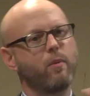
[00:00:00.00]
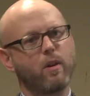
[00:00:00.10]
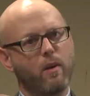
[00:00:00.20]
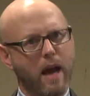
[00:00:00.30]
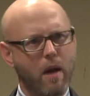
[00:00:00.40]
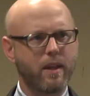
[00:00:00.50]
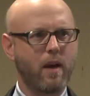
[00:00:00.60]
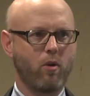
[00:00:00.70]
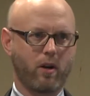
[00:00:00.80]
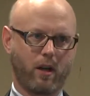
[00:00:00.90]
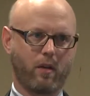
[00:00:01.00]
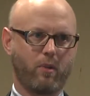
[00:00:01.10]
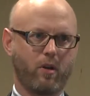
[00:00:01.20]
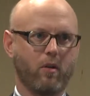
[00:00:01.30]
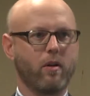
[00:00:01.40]
we say, well, how would that work in a
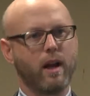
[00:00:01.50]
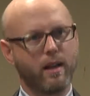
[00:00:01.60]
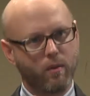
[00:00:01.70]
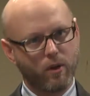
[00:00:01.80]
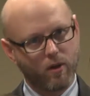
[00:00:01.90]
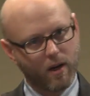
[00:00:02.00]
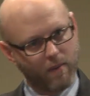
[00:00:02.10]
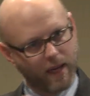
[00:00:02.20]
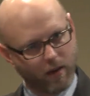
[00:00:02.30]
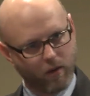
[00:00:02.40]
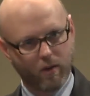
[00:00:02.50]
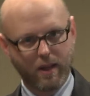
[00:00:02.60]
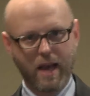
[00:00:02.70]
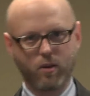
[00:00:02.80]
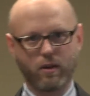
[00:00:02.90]
computer? And then we try to make it so it's
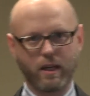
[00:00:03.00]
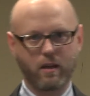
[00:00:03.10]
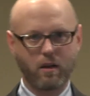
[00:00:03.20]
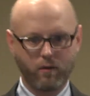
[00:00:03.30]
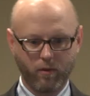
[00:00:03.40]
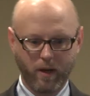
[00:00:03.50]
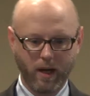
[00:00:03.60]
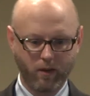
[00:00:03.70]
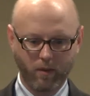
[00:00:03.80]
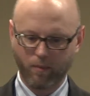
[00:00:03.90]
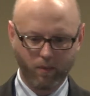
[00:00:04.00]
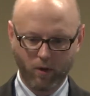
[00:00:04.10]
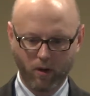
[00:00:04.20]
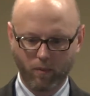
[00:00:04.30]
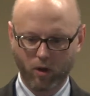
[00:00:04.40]
actually covered by some
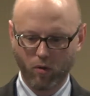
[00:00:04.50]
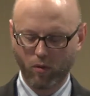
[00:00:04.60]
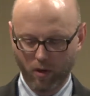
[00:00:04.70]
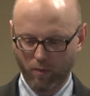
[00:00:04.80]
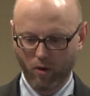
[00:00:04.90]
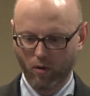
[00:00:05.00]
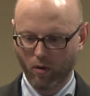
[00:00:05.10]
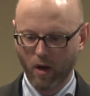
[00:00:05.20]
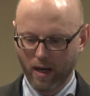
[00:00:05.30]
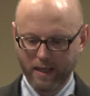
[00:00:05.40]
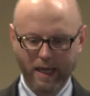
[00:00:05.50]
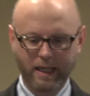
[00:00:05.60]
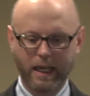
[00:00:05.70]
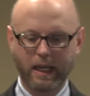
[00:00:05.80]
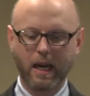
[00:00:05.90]
cute computer
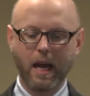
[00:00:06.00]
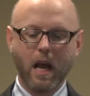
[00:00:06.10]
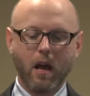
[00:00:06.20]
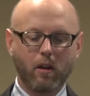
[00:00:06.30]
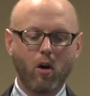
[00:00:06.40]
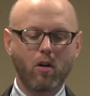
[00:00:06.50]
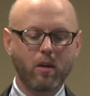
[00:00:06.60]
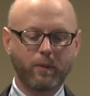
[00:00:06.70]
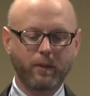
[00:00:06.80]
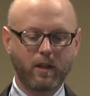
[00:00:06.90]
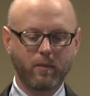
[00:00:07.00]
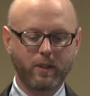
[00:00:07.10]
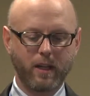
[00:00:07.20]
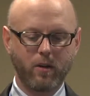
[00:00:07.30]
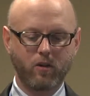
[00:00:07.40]
technique. The law
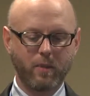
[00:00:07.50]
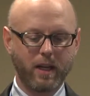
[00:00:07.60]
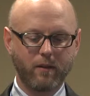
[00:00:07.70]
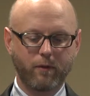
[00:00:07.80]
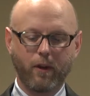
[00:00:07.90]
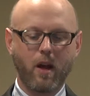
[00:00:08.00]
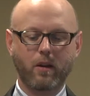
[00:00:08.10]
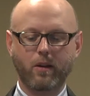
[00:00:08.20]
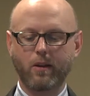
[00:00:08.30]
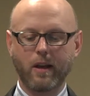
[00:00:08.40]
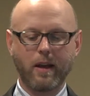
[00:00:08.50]
continues to be in flux,